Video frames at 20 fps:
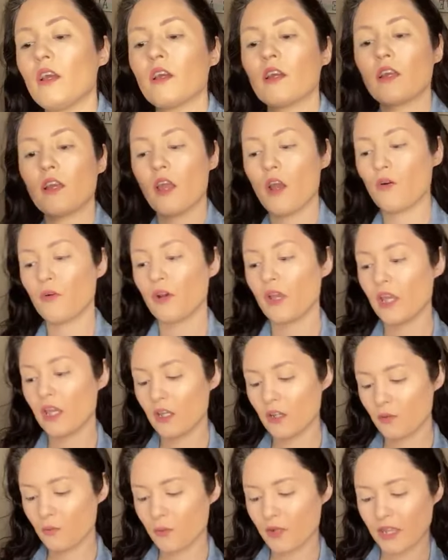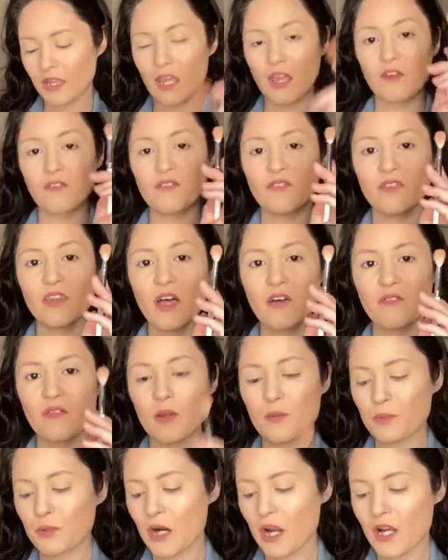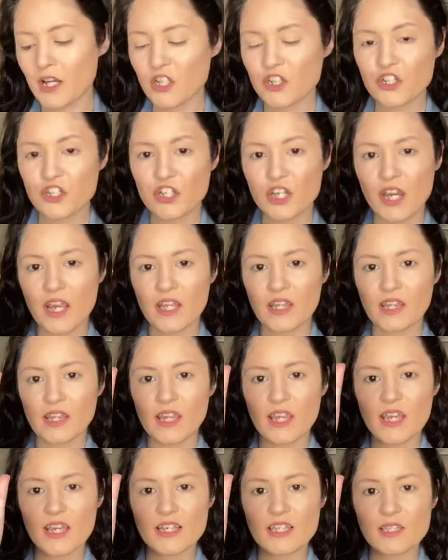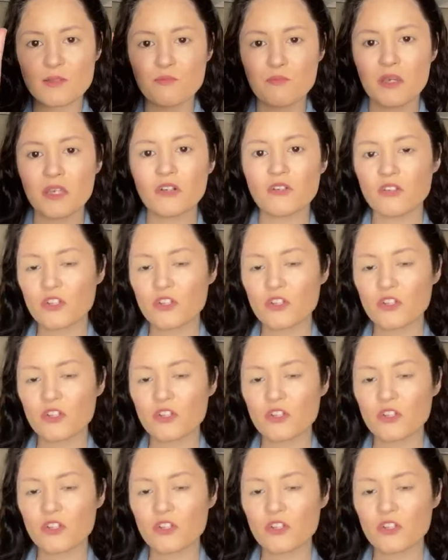Go in with a fluffy brush in this middle